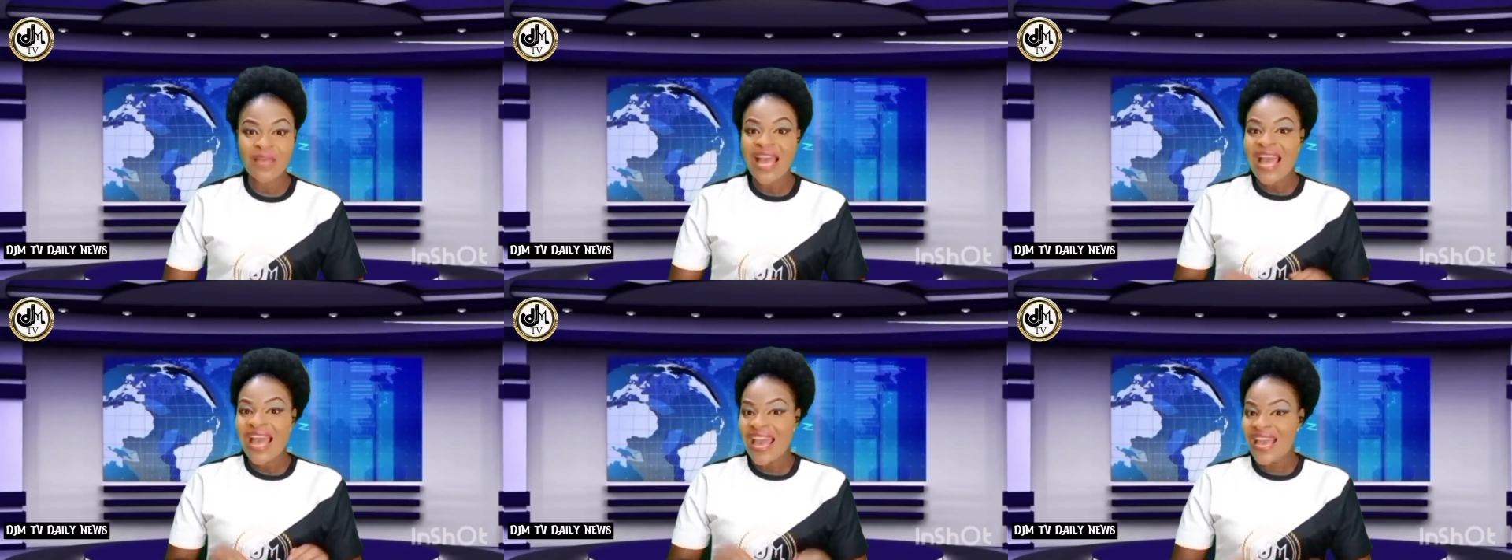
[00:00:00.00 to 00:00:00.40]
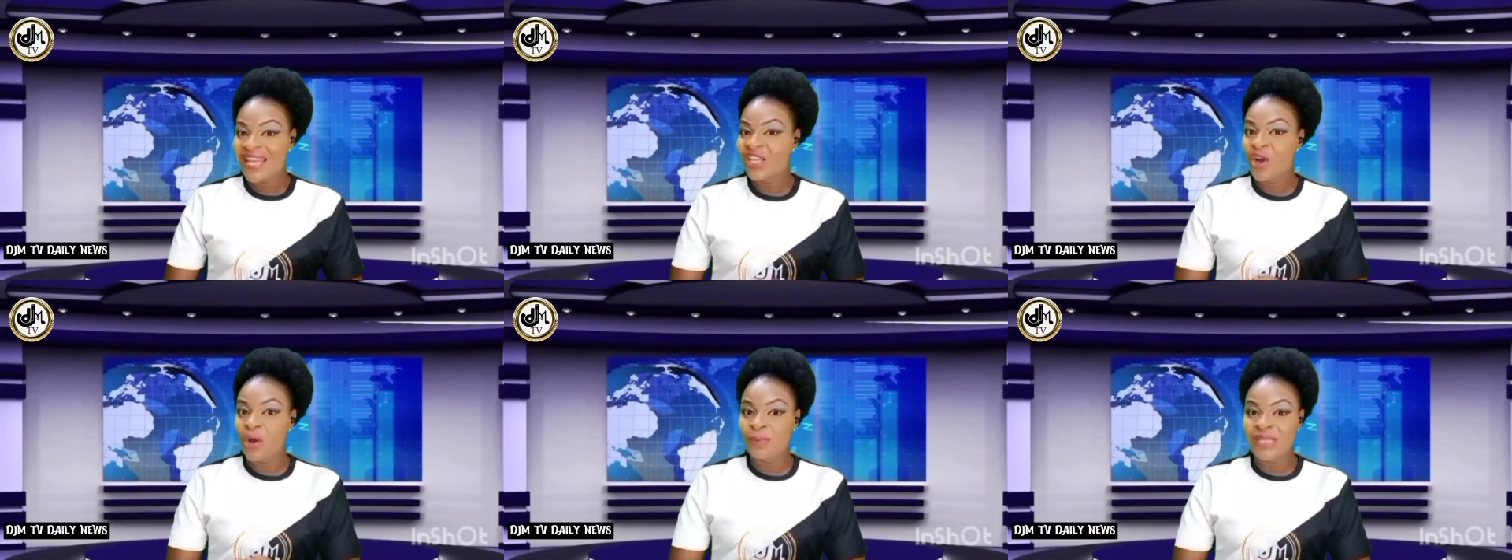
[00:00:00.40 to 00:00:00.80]
any
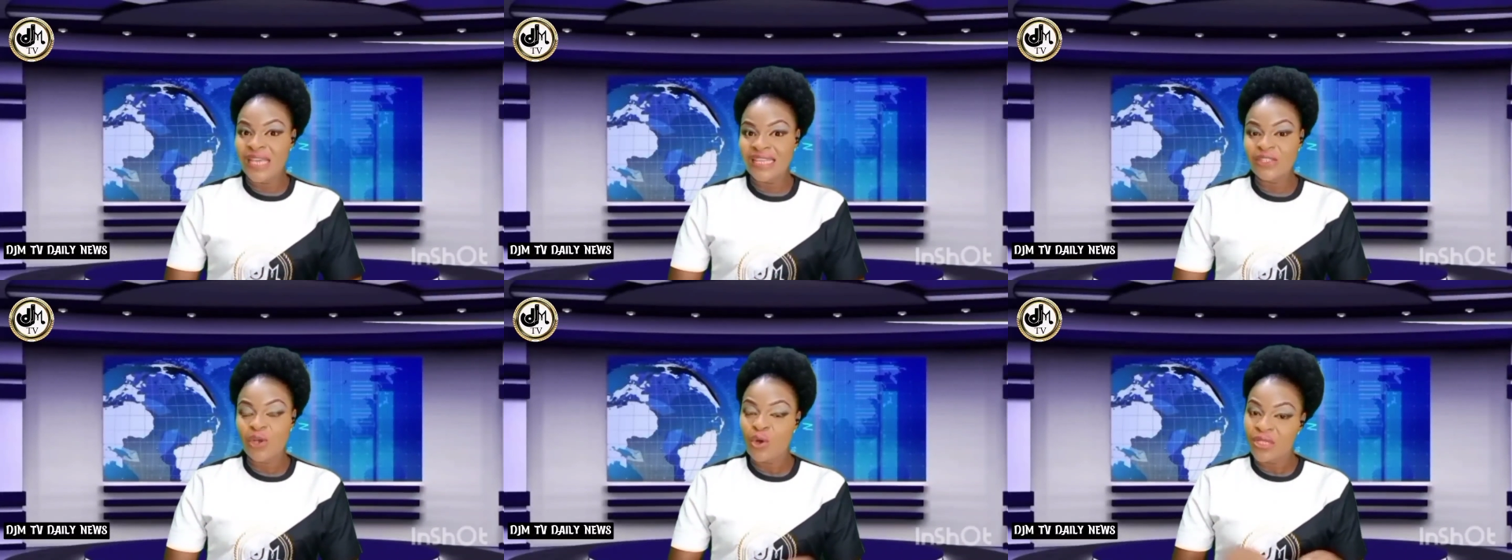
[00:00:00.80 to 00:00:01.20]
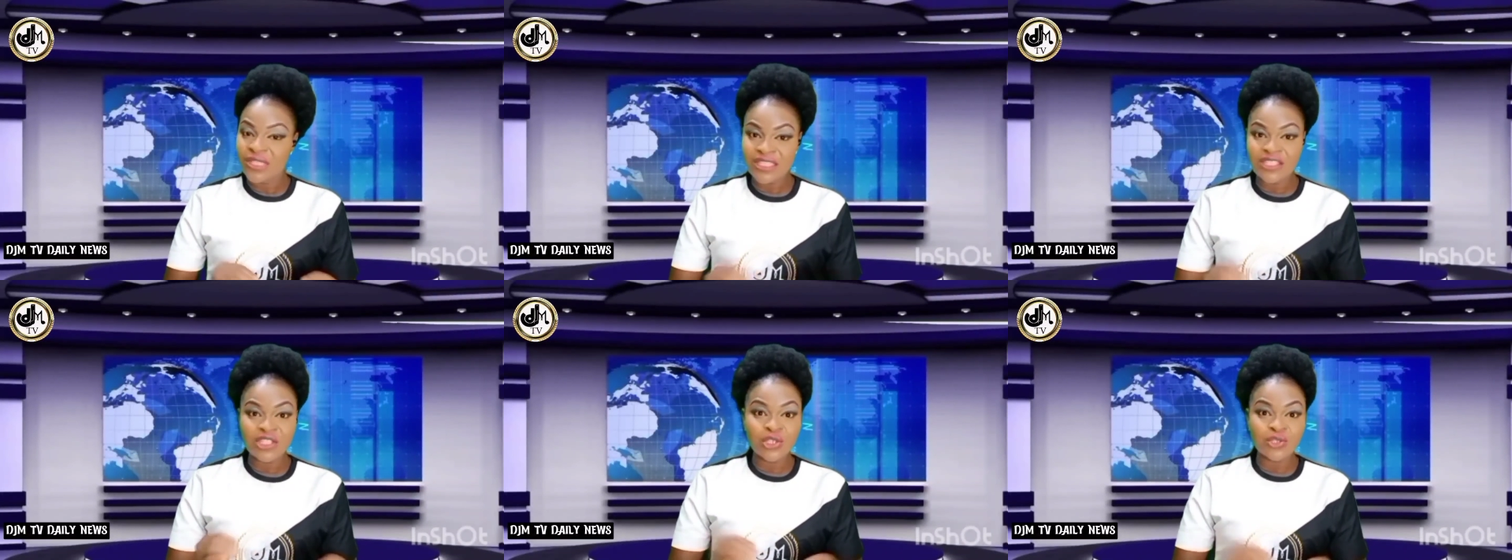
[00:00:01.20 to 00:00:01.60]
update on this
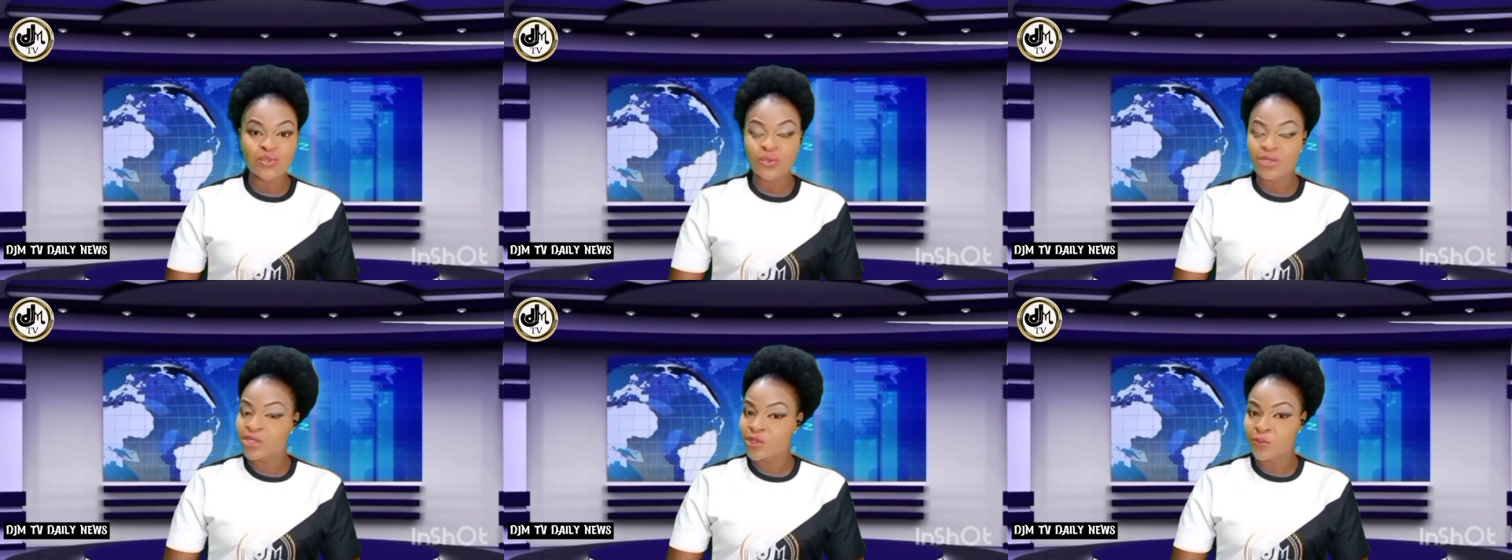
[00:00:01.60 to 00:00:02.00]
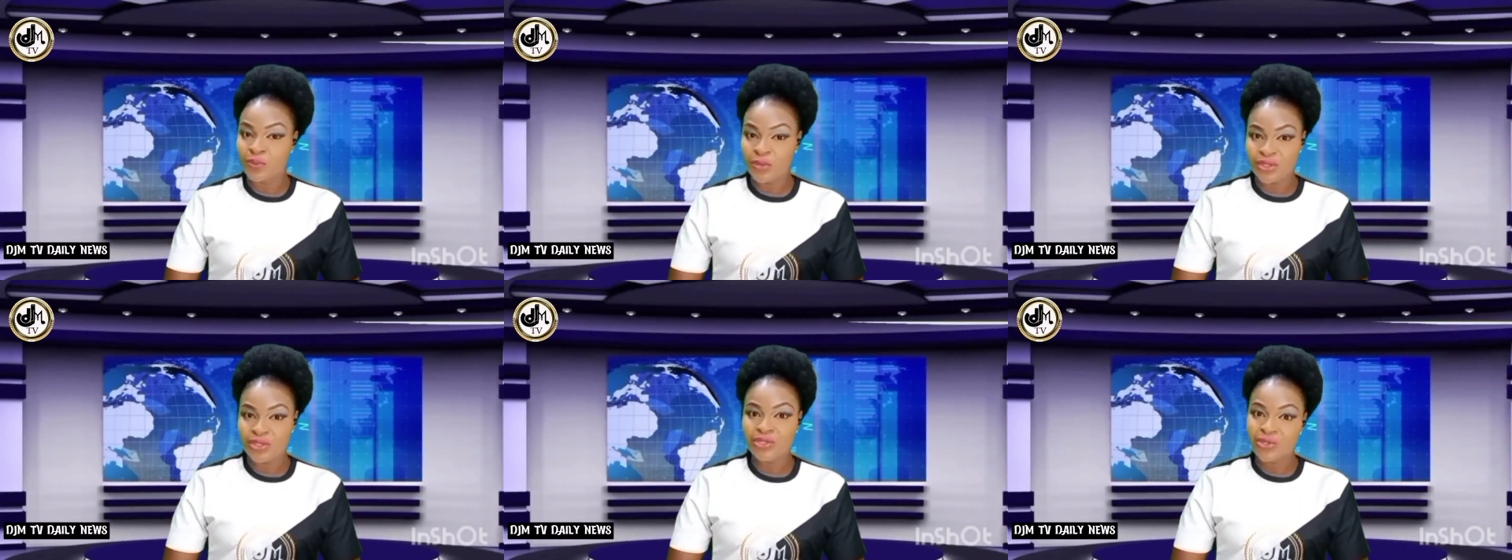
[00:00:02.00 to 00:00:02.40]
news we just brought
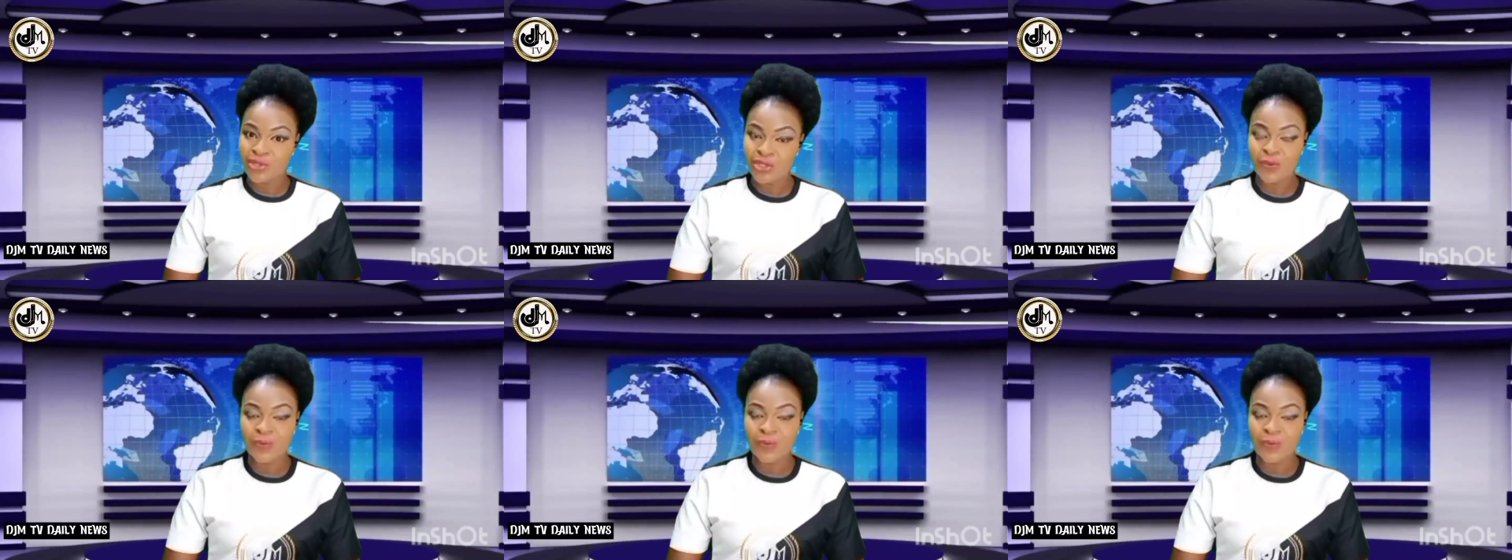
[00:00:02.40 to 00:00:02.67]
to you.